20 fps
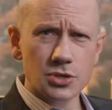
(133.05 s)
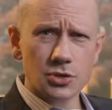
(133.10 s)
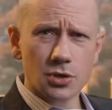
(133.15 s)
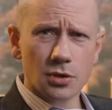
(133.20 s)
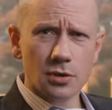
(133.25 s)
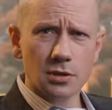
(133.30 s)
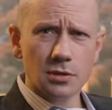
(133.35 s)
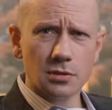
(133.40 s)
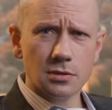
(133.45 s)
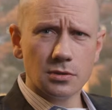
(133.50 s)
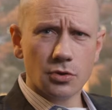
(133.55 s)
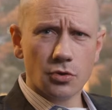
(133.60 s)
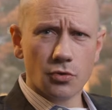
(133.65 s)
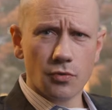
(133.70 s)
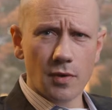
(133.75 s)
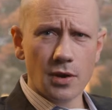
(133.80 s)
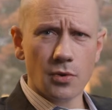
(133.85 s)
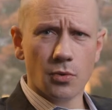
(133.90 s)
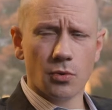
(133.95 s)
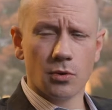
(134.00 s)
started
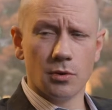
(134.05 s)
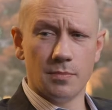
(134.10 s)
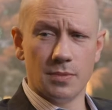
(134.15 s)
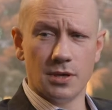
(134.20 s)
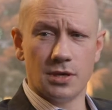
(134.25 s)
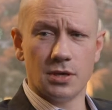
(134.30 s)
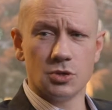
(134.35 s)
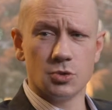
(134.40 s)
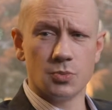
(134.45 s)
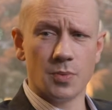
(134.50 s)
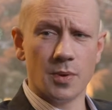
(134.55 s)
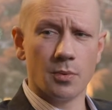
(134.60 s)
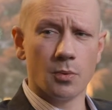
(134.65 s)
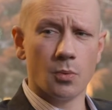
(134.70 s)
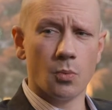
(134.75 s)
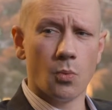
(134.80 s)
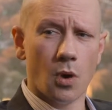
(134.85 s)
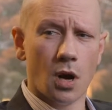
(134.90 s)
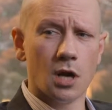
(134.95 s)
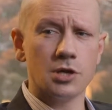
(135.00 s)
GreatHorn because we
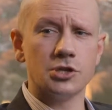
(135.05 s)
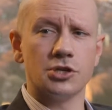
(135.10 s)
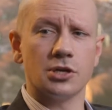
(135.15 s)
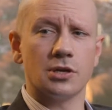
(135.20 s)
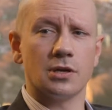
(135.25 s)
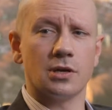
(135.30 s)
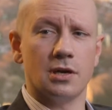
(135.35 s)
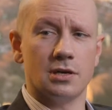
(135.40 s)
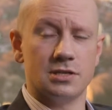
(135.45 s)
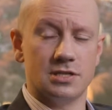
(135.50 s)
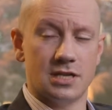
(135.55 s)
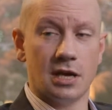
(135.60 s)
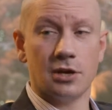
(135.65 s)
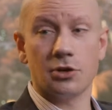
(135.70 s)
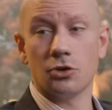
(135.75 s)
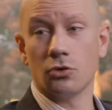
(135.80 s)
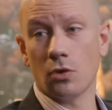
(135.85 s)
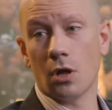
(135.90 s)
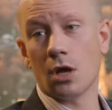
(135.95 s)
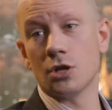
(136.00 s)
were watching a
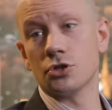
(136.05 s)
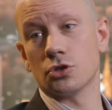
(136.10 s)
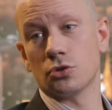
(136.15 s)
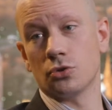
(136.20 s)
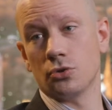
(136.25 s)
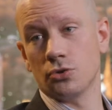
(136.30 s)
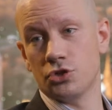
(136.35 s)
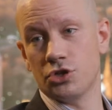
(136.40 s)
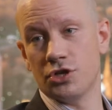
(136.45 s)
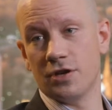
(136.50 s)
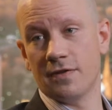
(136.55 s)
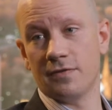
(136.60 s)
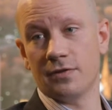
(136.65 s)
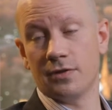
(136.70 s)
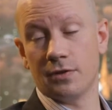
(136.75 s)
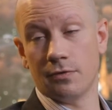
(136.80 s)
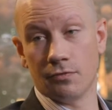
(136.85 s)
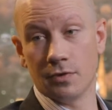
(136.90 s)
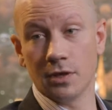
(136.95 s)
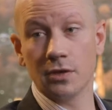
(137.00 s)
technological
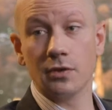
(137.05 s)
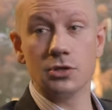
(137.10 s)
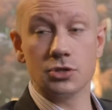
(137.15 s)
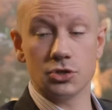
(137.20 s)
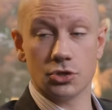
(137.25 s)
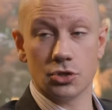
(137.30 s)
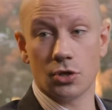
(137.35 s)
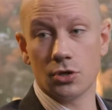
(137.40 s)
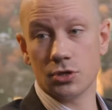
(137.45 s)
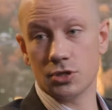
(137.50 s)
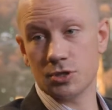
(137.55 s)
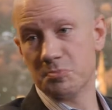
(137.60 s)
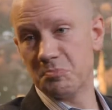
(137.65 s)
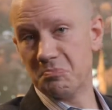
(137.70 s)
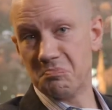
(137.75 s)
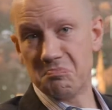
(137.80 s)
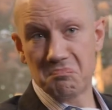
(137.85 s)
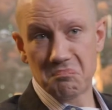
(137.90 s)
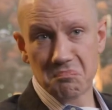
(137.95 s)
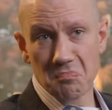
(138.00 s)
shift that really starts
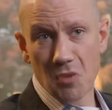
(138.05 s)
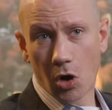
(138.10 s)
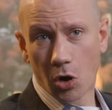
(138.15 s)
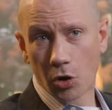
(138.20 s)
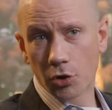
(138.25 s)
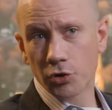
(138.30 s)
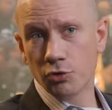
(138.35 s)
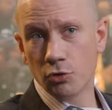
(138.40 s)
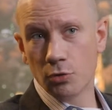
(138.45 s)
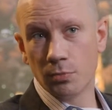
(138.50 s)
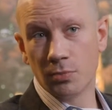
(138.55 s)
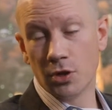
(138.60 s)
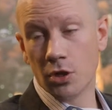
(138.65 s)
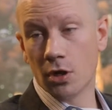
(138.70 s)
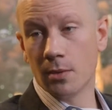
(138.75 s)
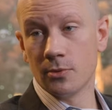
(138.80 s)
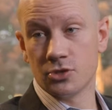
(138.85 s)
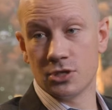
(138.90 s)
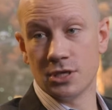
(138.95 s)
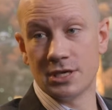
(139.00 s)

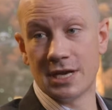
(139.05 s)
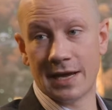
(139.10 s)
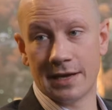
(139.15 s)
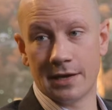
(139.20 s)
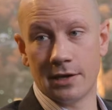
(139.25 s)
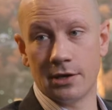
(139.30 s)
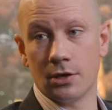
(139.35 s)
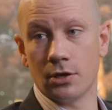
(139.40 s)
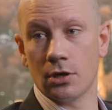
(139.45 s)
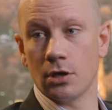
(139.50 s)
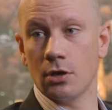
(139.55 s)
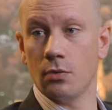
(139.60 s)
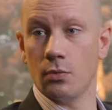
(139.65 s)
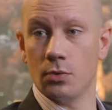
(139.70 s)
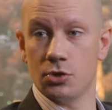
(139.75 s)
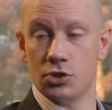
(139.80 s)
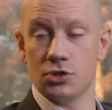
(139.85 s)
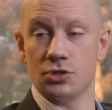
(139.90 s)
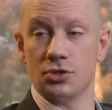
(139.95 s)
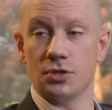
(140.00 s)
arguably almost a decade ago,
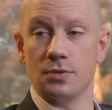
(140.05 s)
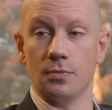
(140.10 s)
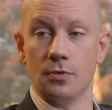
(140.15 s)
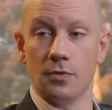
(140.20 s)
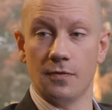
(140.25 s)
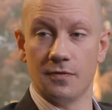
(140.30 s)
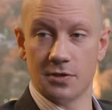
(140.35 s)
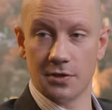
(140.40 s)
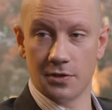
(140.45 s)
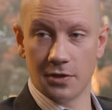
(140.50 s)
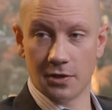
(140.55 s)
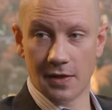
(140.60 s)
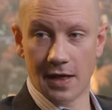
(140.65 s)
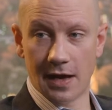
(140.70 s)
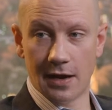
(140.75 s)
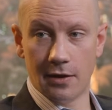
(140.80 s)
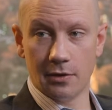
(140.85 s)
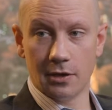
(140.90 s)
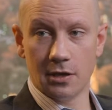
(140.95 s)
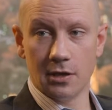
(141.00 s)
which is the move to the
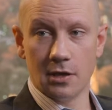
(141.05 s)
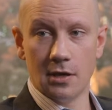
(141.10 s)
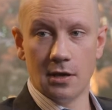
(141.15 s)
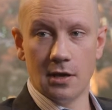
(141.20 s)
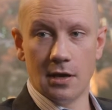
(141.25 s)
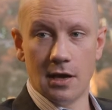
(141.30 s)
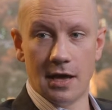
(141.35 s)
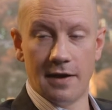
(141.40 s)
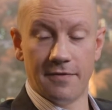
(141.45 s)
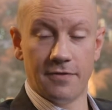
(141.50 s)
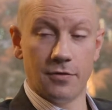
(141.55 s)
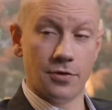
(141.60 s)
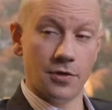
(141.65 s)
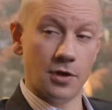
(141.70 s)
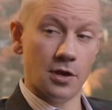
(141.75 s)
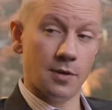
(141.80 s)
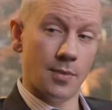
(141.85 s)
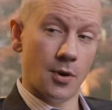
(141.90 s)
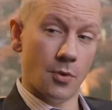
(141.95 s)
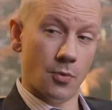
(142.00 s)
cloud. And if you
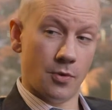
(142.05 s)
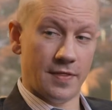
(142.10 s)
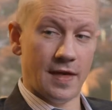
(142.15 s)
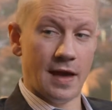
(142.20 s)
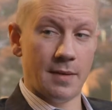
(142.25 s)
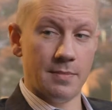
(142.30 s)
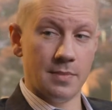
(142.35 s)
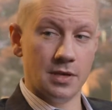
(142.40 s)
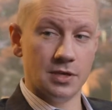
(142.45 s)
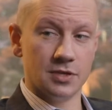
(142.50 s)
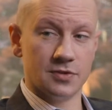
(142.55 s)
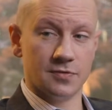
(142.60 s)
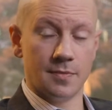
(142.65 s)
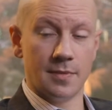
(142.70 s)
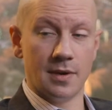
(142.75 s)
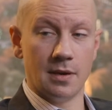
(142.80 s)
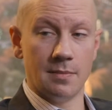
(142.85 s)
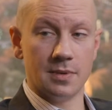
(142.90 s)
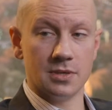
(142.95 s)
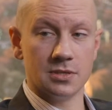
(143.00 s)
think about what that means for
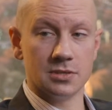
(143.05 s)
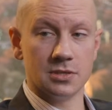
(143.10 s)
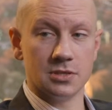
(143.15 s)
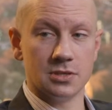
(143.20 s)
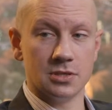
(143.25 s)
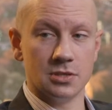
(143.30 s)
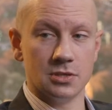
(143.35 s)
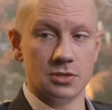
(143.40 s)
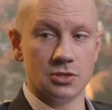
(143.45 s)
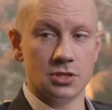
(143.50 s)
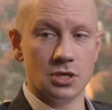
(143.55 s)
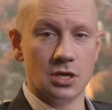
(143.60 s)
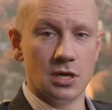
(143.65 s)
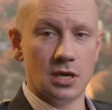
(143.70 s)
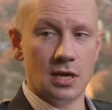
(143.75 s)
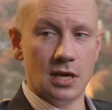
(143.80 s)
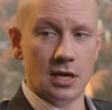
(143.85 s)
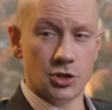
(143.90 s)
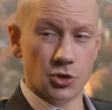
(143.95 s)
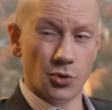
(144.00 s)
many businesses,
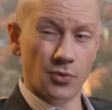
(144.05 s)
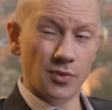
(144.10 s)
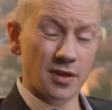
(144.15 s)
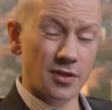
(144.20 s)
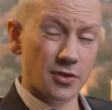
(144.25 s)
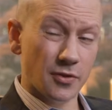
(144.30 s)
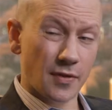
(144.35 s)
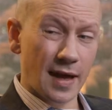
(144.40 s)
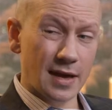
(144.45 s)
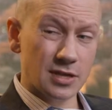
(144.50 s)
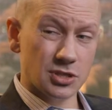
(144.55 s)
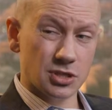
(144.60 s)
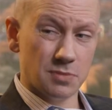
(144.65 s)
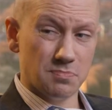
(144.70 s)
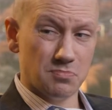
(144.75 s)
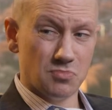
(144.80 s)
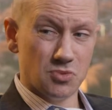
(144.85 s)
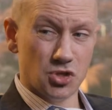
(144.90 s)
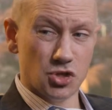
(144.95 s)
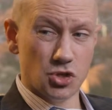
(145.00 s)
it's only in the
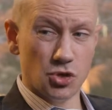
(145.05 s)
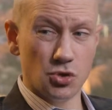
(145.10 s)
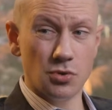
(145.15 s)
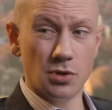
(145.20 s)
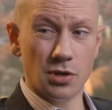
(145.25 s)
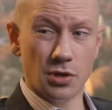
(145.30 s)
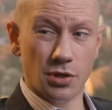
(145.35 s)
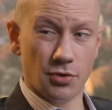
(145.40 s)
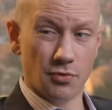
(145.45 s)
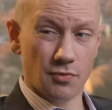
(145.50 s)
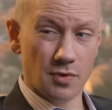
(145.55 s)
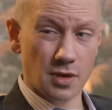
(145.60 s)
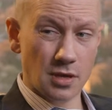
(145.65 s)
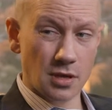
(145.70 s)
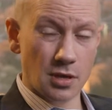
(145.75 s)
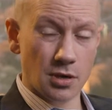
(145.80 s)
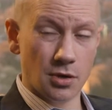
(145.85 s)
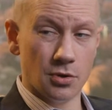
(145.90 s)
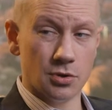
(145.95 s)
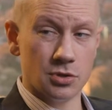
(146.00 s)
last 2 to 3
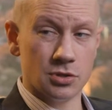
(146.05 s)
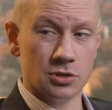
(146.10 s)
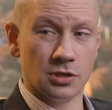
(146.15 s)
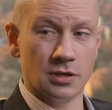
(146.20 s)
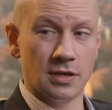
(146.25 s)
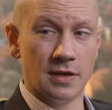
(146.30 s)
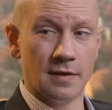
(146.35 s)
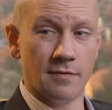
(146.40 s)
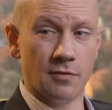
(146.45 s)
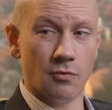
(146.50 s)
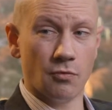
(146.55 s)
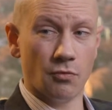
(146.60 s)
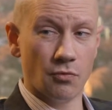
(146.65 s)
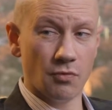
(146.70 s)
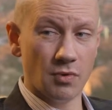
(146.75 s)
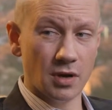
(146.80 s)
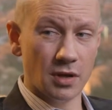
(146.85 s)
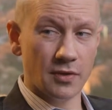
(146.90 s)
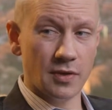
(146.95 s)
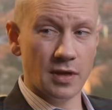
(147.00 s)
years that they've
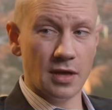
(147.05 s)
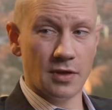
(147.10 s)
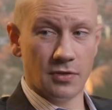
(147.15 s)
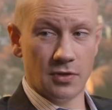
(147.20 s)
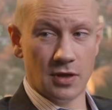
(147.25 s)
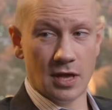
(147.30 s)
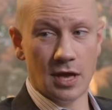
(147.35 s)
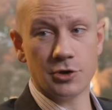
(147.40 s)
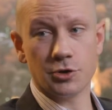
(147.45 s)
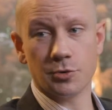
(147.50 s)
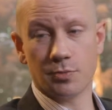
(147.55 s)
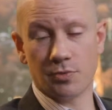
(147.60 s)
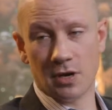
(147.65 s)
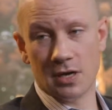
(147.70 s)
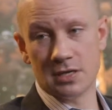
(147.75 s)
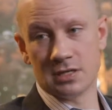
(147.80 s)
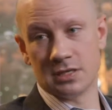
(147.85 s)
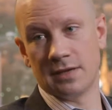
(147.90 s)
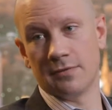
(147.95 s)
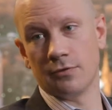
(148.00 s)
really, at the
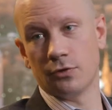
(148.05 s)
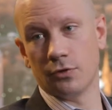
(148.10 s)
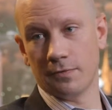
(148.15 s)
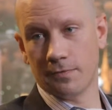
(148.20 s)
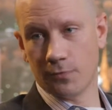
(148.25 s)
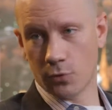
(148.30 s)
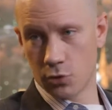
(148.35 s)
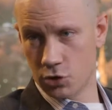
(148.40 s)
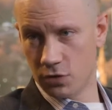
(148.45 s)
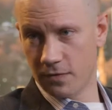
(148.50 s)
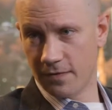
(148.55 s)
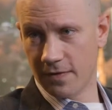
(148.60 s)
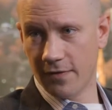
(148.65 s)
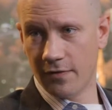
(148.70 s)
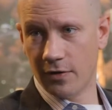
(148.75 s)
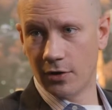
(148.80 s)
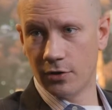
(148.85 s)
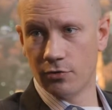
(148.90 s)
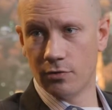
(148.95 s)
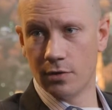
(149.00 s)
enterprise level, the Fortune
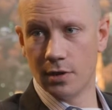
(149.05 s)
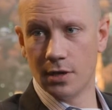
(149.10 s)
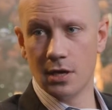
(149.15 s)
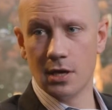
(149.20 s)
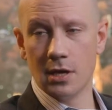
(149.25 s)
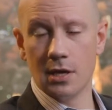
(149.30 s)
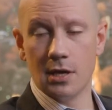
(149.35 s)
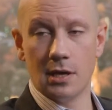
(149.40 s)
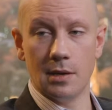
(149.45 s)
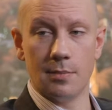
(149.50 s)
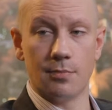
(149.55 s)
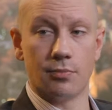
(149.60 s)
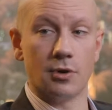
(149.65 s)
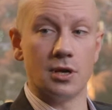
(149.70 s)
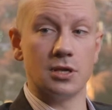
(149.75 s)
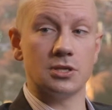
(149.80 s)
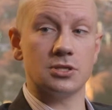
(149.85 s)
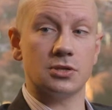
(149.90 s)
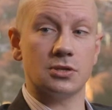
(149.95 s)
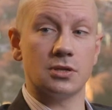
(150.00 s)
500,
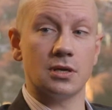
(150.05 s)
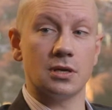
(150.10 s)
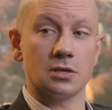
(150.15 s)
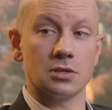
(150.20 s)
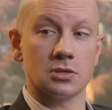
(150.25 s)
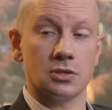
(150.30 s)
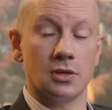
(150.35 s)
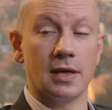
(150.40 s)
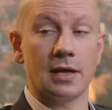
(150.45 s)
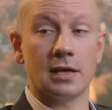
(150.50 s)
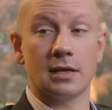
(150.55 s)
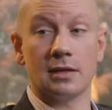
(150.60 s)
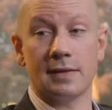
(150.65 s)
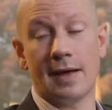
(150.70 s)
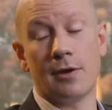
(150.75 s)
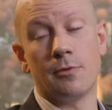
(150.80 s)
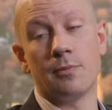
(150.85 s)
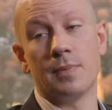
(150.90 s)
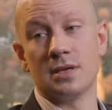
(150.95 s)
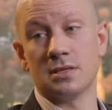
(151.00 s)
embraced things like
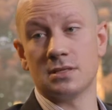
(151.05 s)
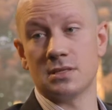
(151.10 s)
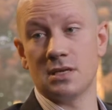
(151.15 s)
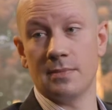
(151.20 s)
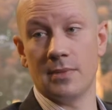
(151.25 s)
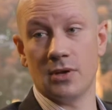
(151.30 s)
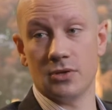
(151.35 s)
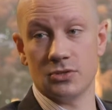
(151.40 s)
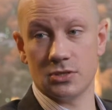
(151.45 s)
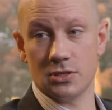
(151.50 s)
cloud-based email